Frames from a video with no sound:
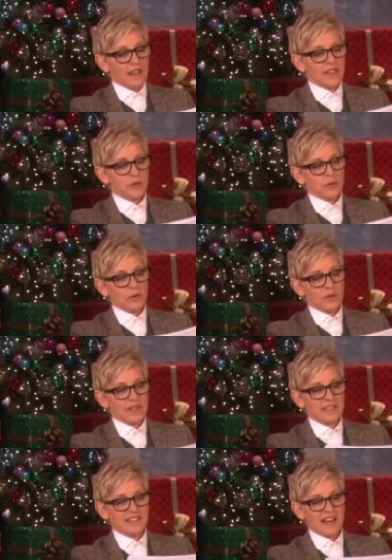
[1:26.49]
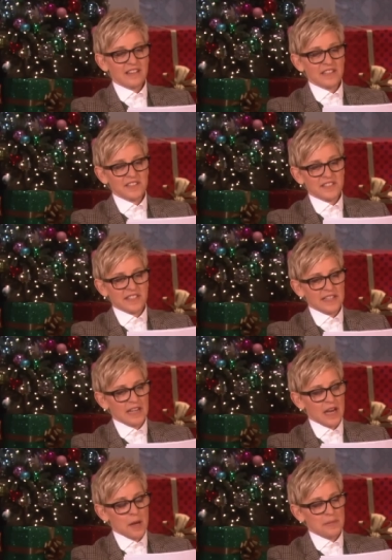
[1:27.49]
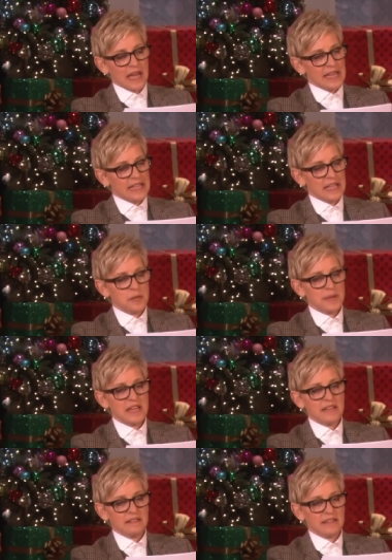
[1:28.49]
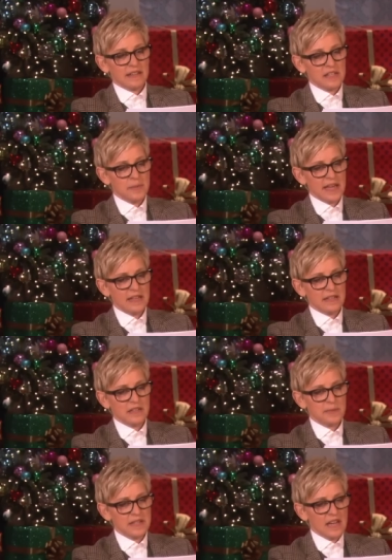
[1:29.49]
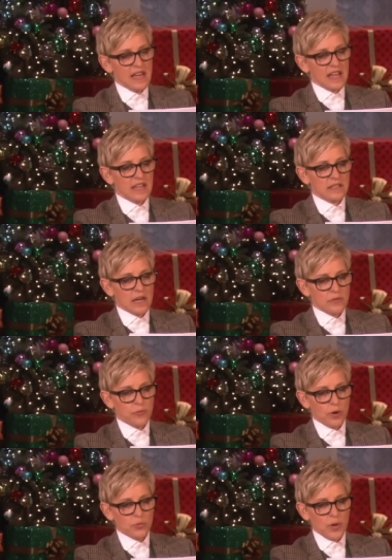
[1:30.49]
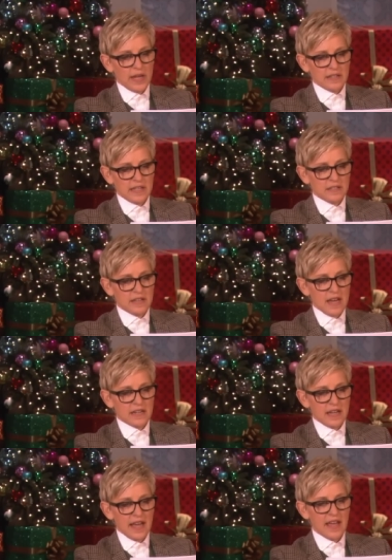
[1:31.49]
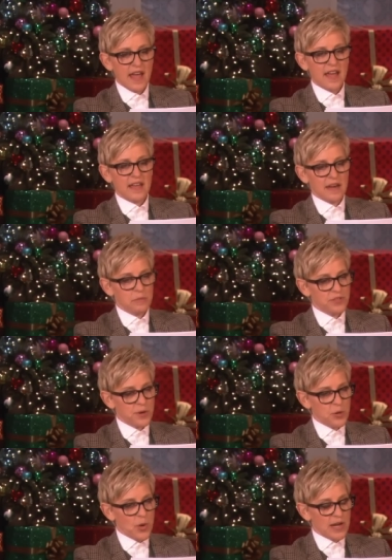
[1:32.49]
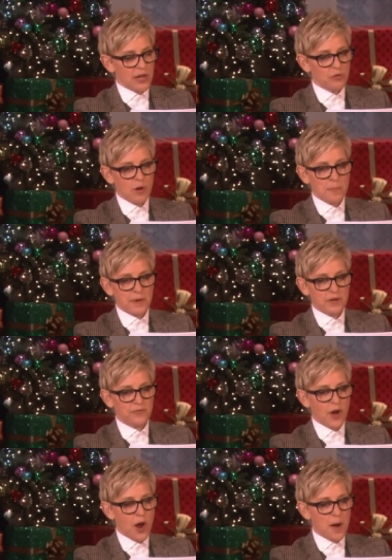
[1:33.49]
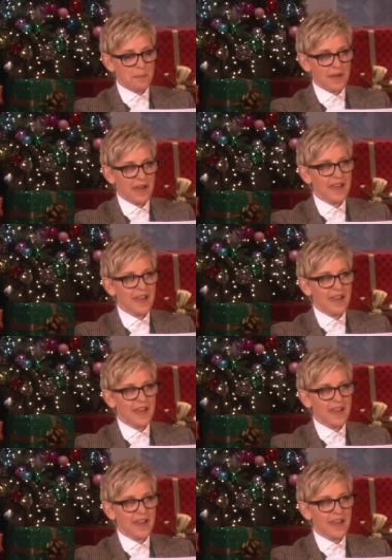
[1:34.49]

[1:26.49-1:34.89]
It's a and good one. Douglas um, Eby, eBay, eBay, in uh, Fort Wayne, Indiana. Hey, hey, I'm 31. I grew up on a farm.